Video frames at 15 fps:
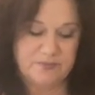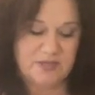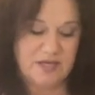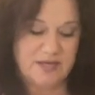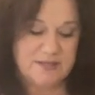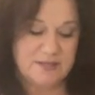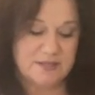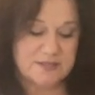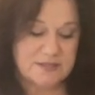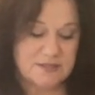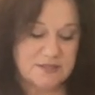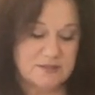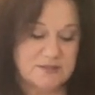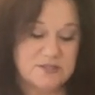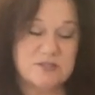I think it's a
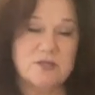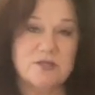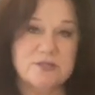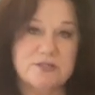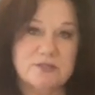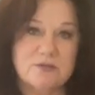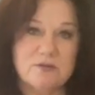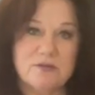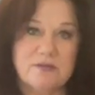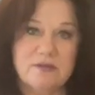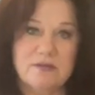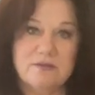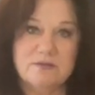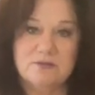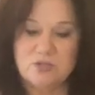little saltier
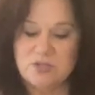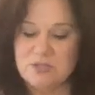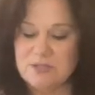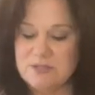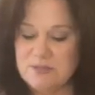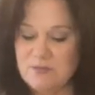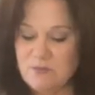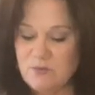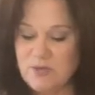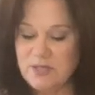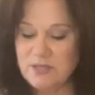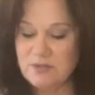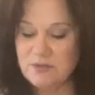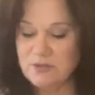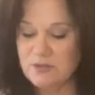than just the
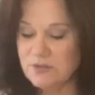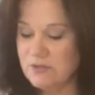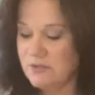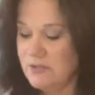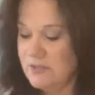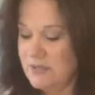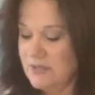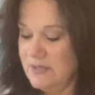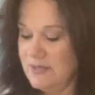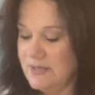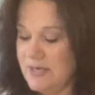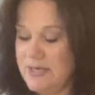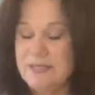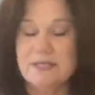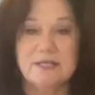regular
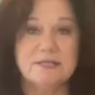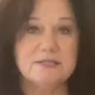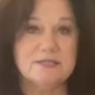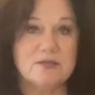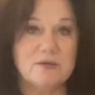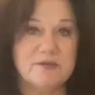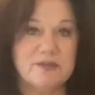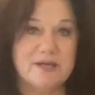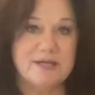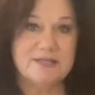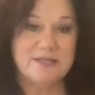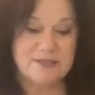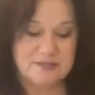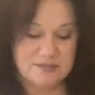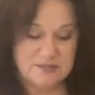iodine, salt with
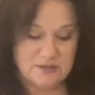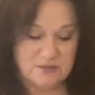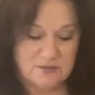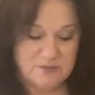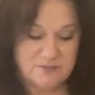iodine. So